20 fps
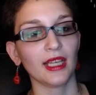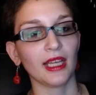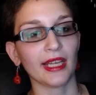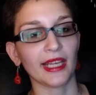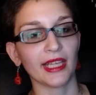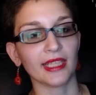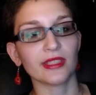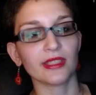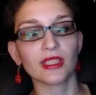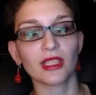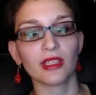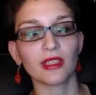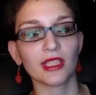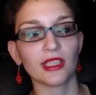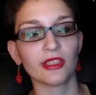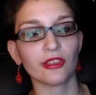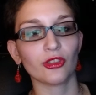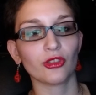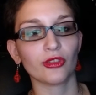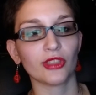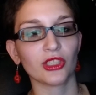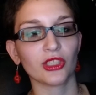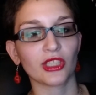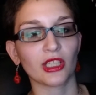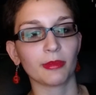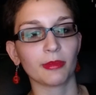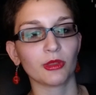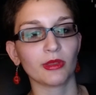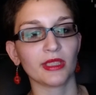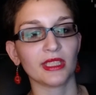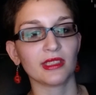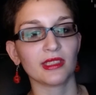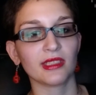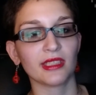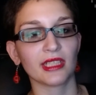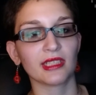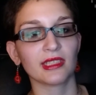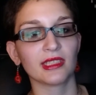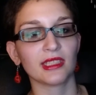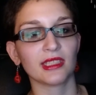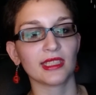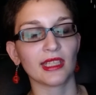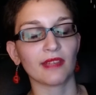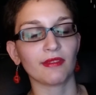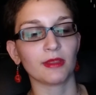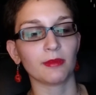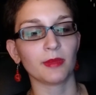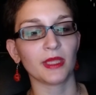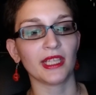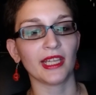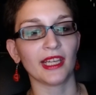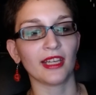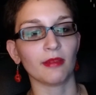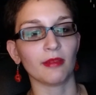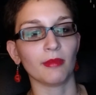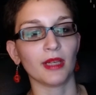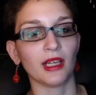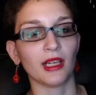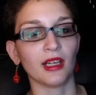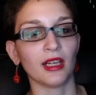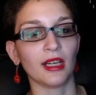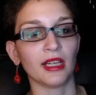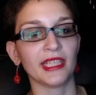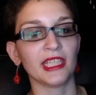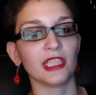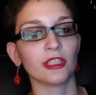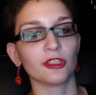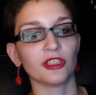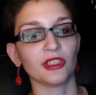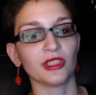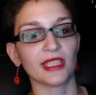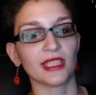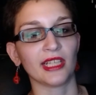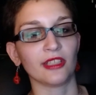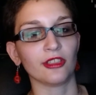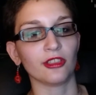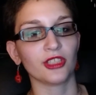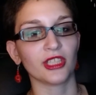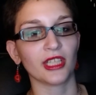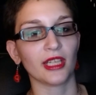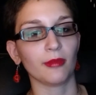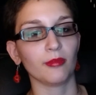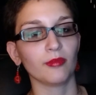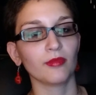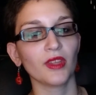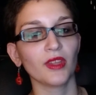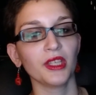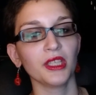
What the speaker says: And Sundays usually start between 6 to 7 p.m. Eastern Standard Time.